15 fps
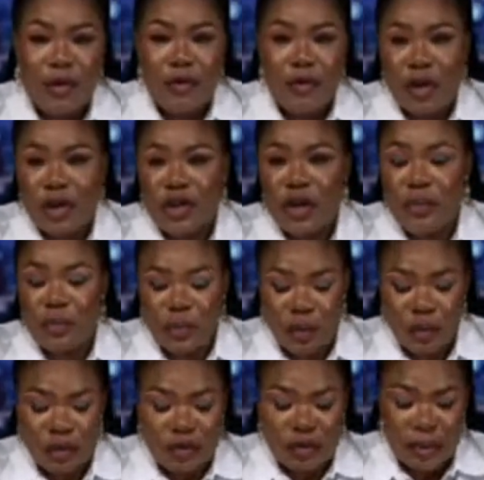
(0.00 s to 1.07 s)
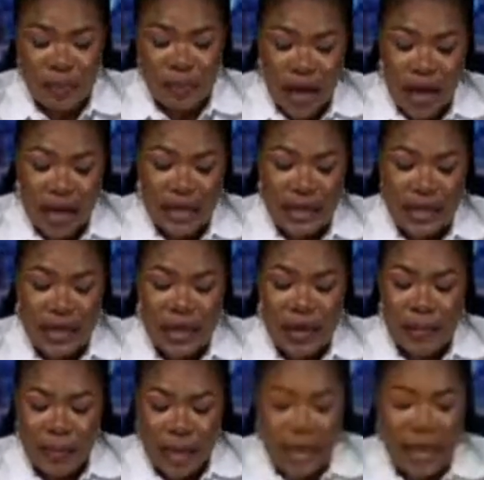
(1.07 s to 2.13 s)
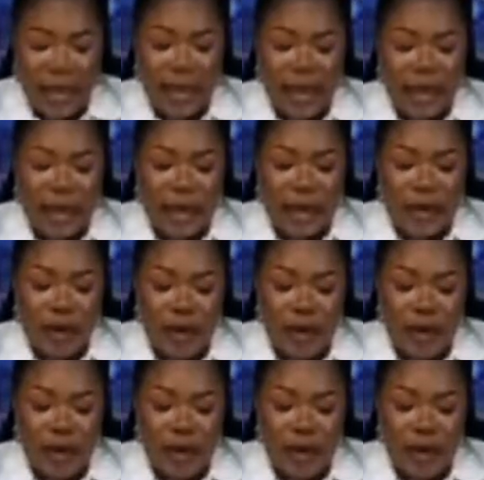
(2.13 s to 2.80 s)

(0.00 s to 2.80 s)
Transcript: Russia puts Biden and Blinken and